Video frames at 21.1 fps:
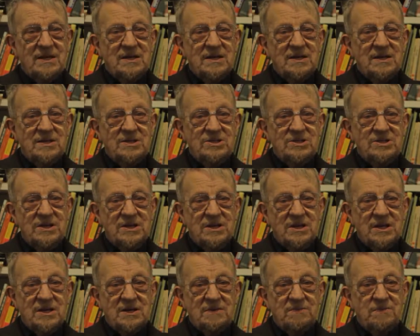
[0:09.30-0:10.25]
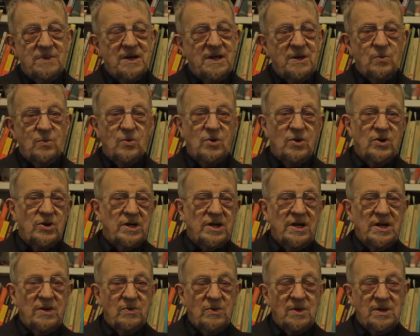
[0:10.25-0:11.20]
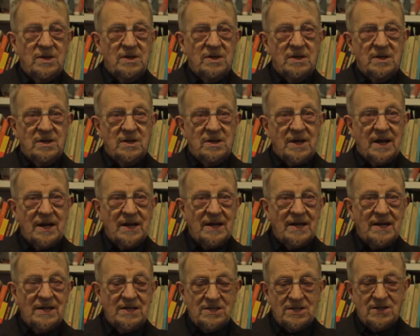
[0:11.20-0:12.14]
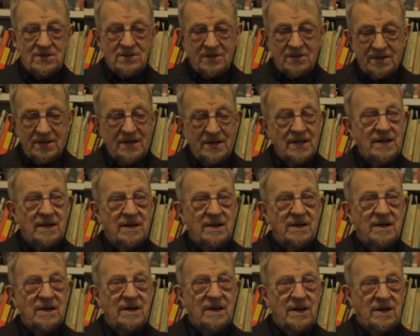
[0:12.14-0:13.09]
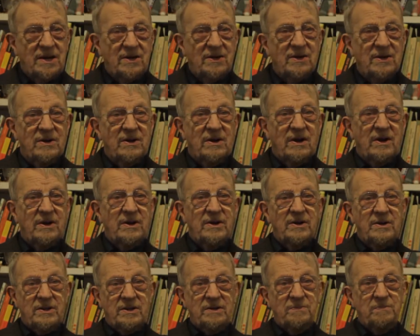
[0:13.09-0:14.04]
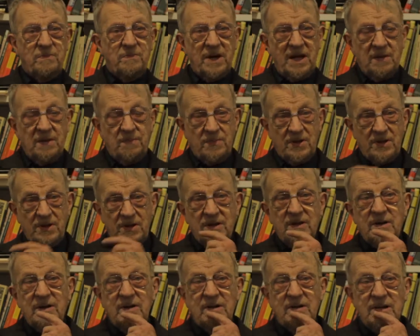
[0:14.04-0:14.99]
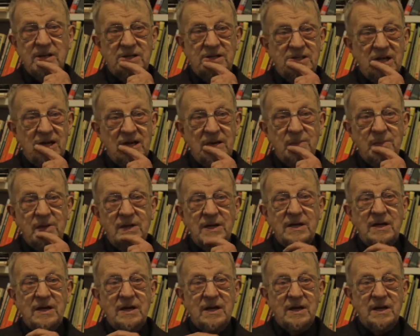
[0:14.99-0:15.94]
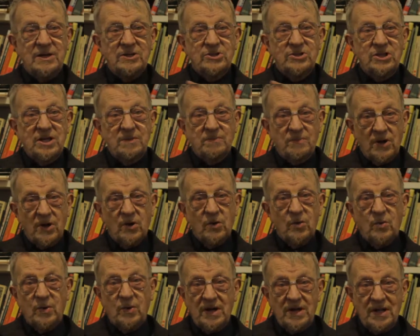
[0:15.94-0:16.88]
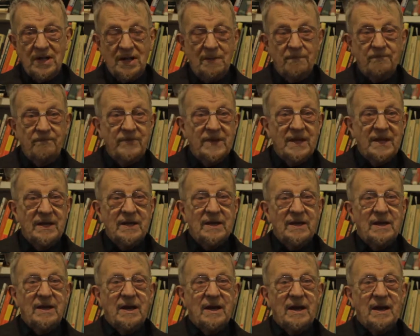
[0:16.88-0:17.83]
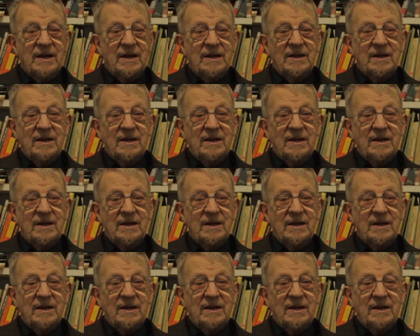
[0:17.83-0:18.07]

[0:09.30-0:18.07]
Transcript: She had been working with an anarchist called Nicol on another paper at the time, and she broke with him. And